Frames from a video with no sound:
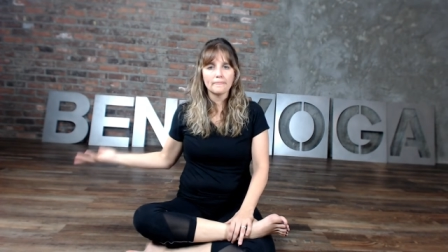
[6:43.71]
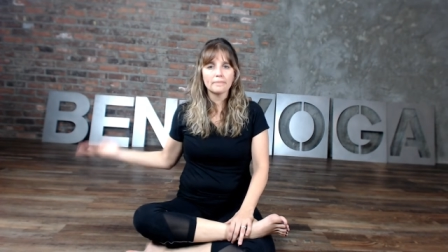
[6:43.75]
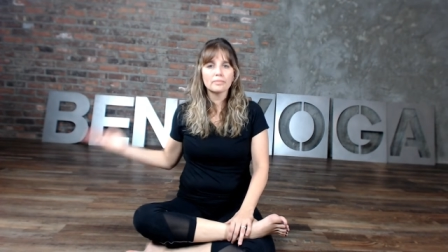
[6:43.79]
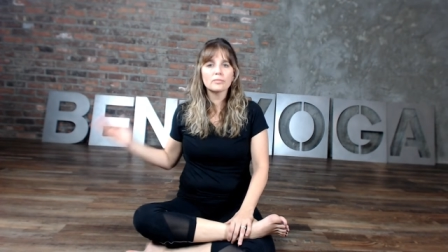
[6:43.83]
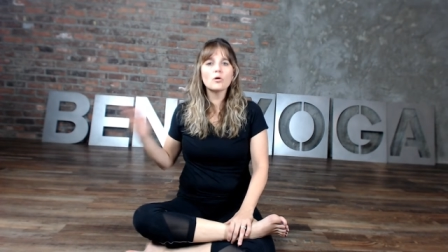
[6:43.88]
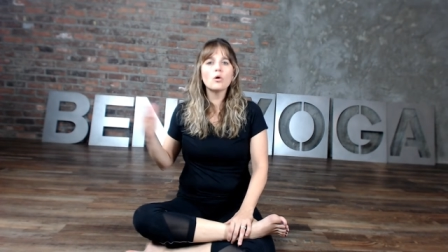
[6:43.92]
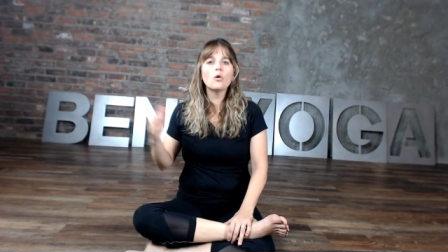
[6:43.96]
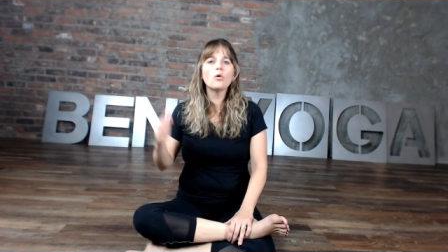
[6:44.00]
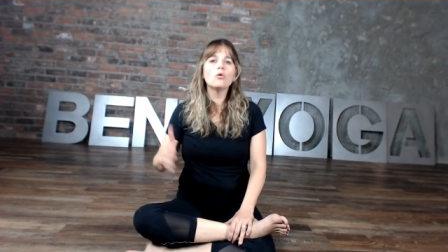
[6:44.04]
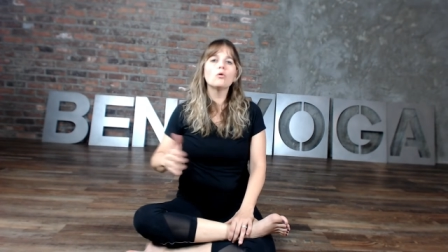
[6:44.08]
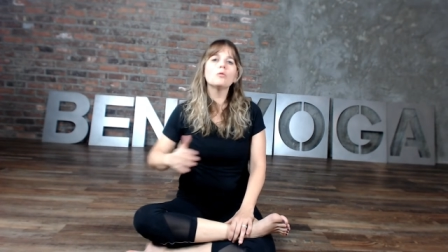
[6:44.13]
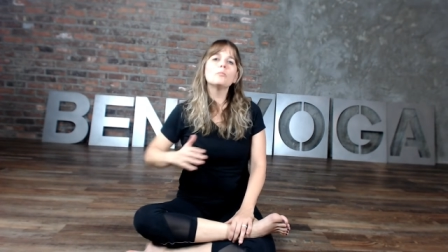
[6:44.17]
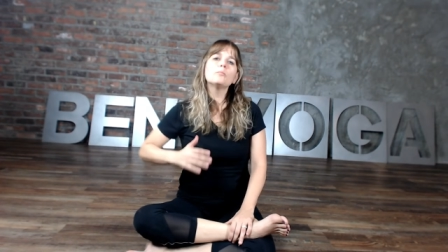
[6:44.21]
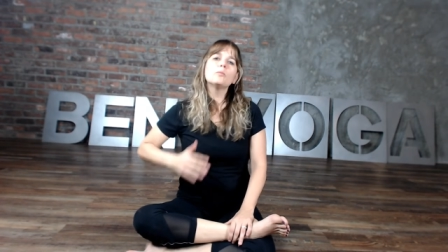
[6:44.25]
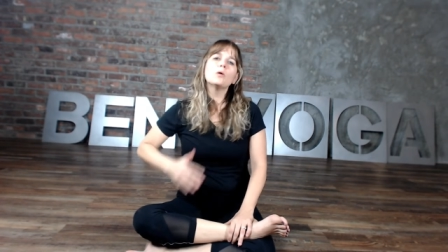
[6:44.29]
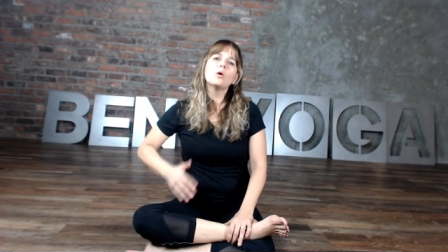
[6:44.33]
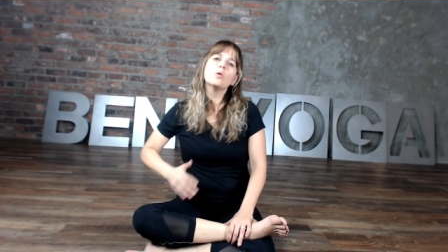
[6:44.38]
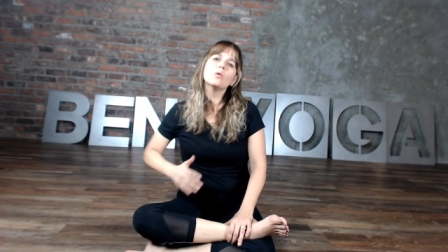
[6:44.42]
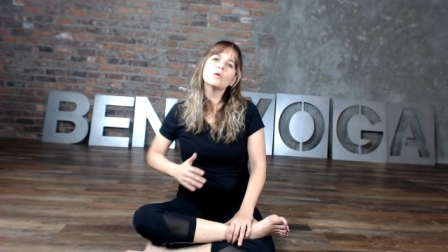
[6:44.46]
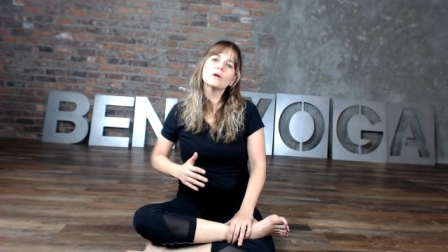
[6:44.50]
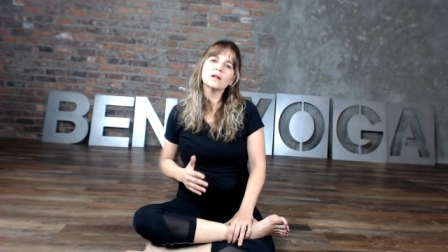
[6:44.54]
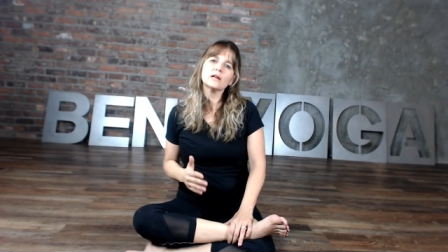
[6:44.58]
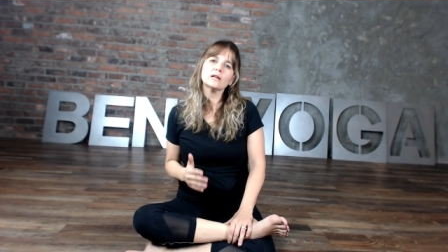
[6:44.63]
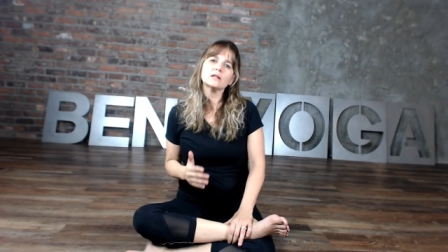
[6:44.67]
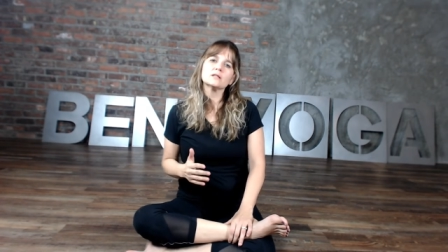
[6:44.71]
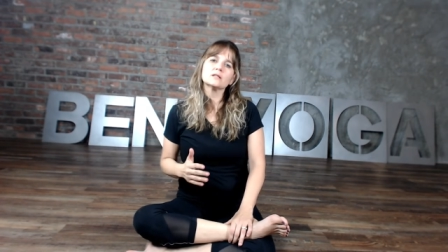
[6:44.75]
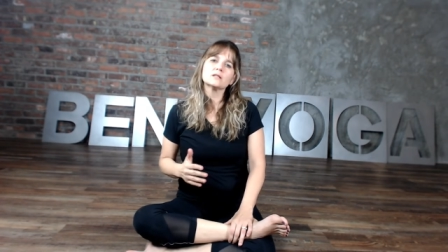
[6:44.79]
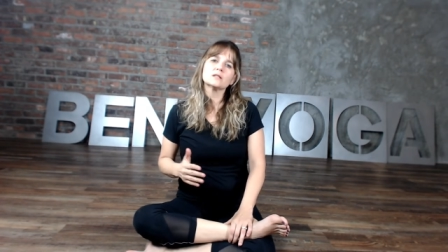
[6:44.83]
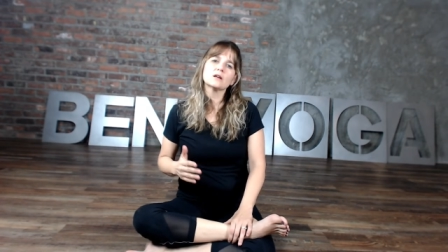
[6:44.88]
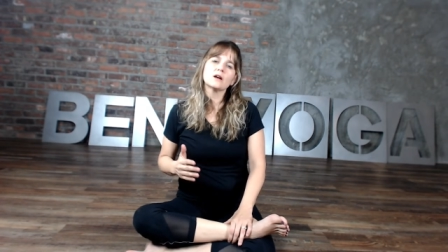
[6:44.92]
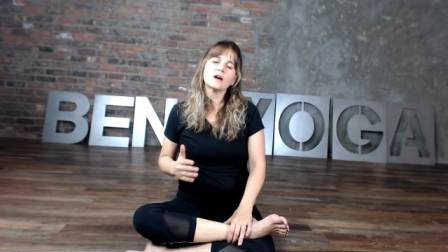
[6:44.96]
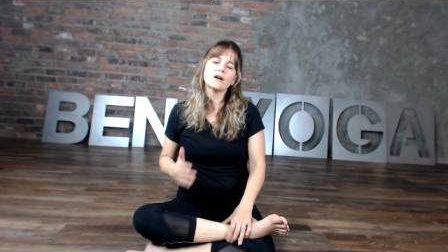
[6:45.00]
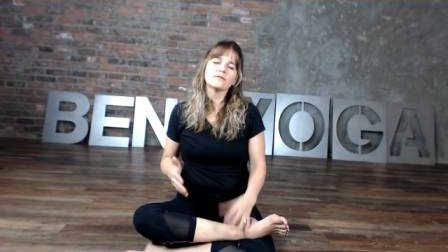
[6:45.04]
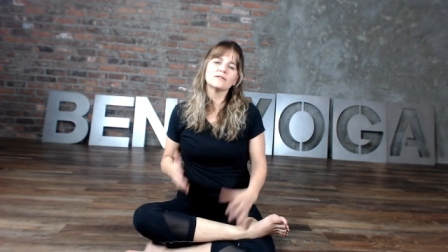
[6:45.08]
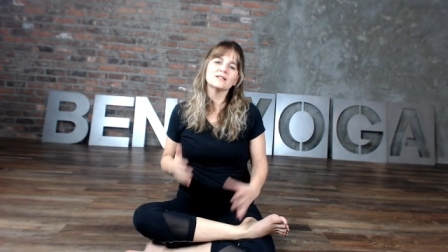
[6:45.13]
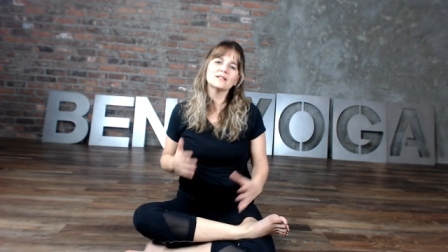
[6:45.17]
The whole point
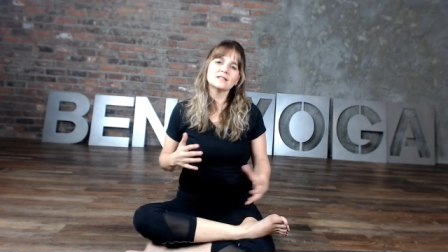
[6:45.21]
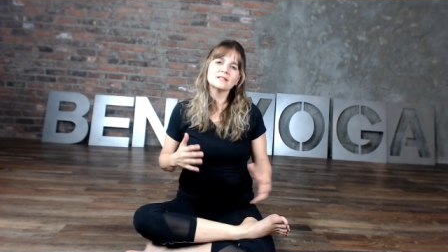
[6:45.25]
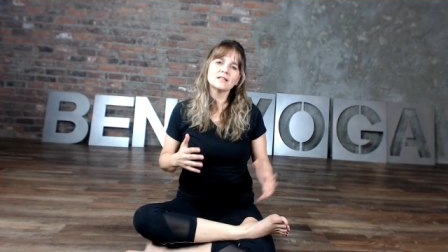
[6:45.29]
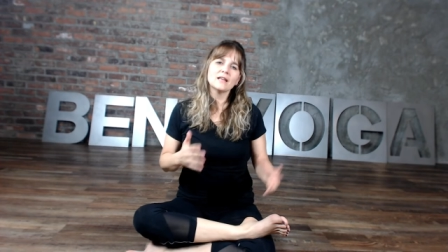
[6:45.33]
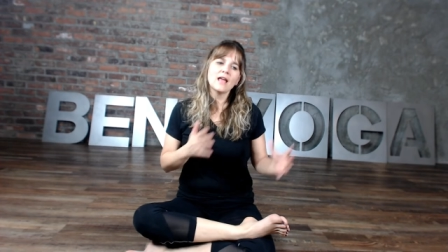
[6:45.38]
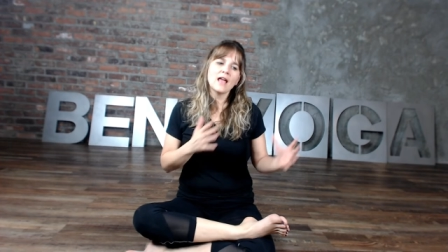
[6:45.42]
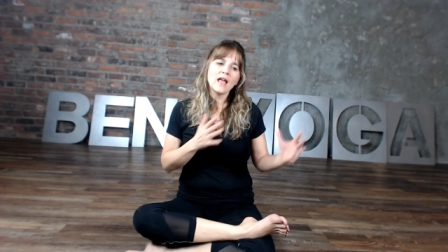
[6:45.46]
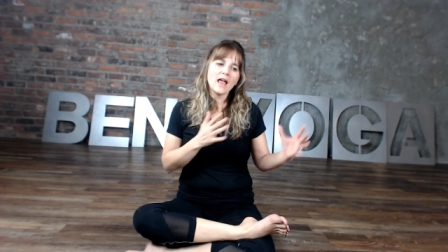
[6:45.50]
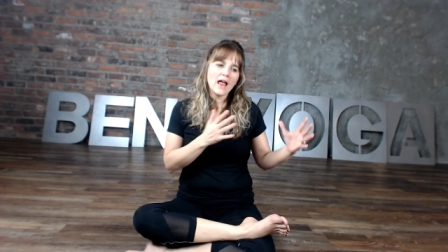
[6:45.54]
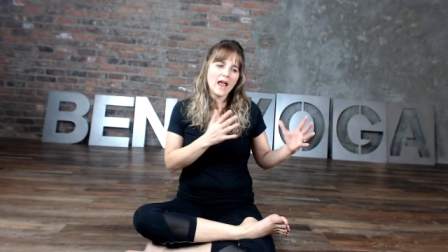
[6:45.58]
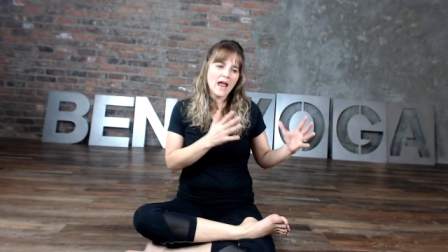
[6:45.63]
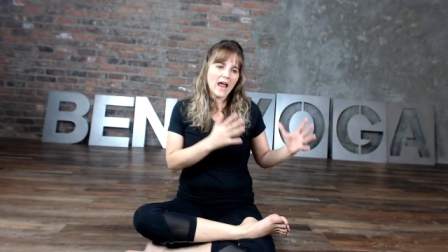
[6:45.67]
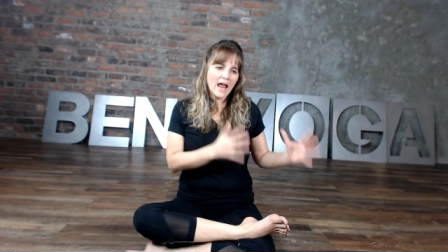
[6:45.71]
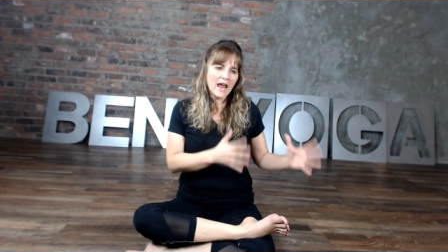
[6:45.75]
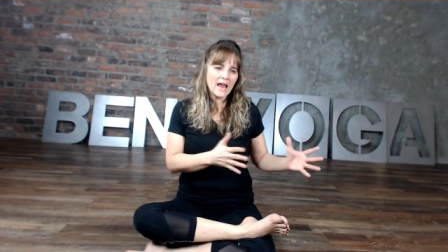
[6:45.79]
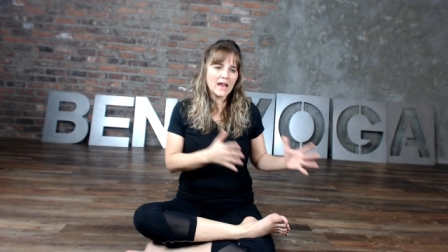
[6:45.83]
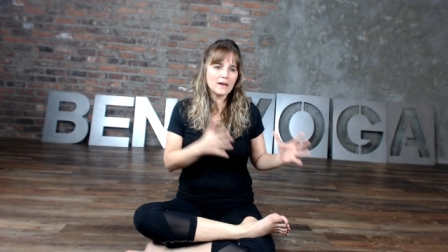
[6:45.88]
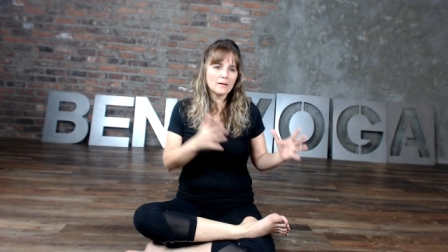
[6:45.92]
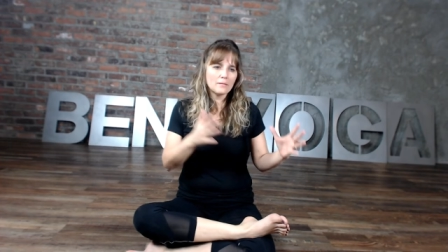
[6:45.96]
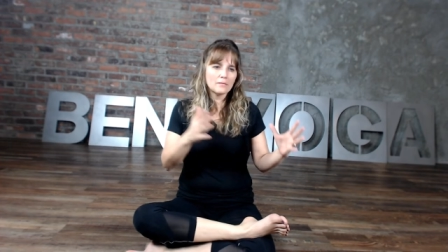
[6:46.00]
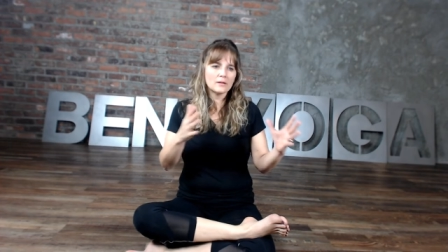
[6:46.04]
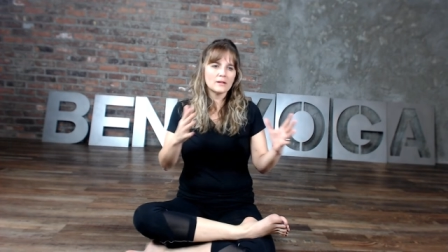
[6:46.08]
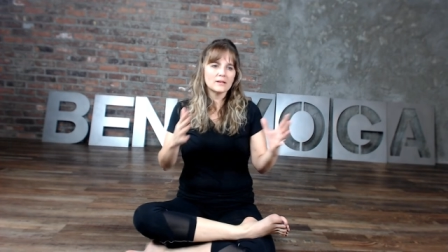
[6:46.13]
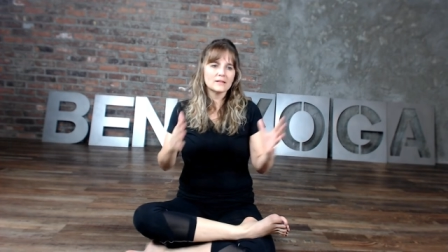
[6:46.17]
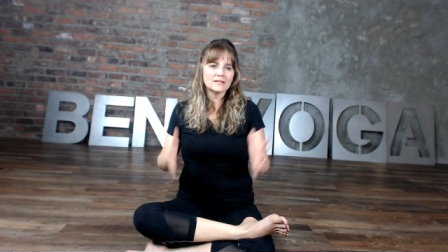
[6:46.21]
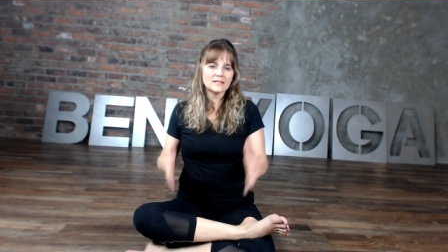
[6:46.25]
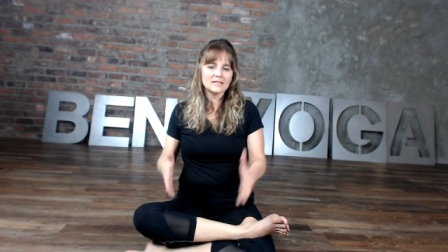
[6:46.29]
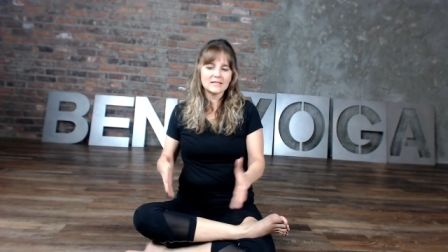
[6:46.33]
of these 8